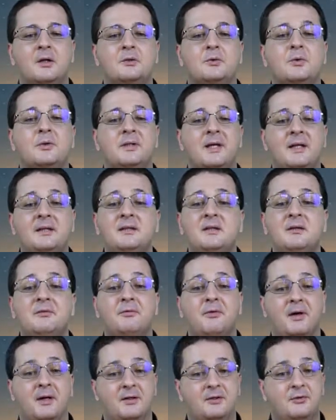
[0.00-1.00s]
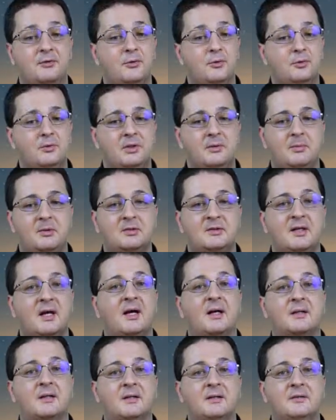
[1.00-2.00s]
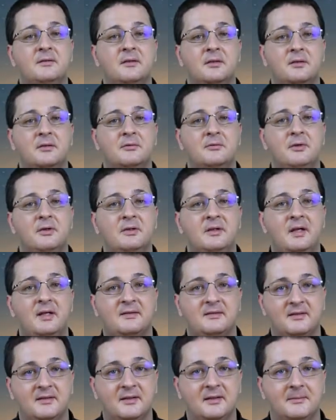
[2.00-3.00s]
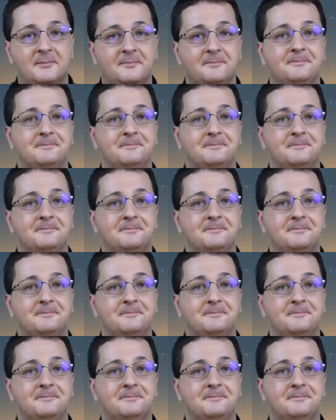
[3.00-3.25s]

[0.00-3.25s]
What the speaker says: to identify suitable targets for DESI.